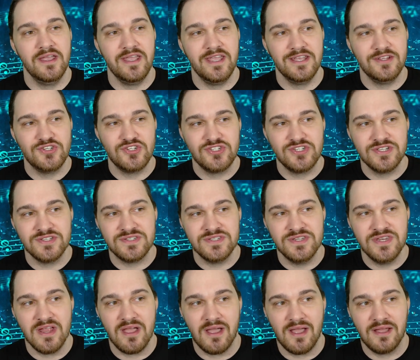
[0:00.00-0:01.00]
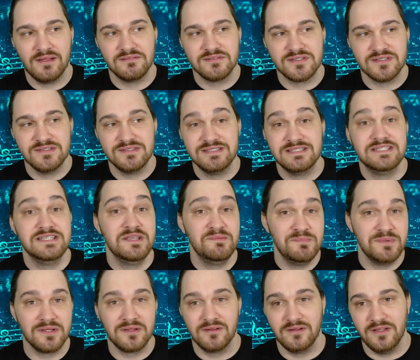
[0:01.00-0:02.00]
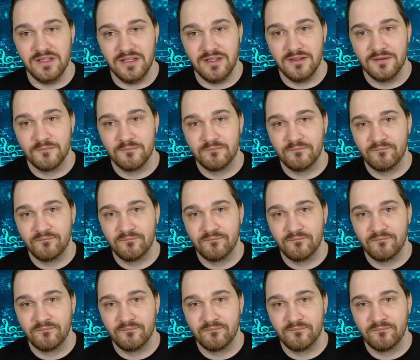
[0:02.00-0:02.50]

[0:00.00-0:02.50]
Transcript: it's just not typically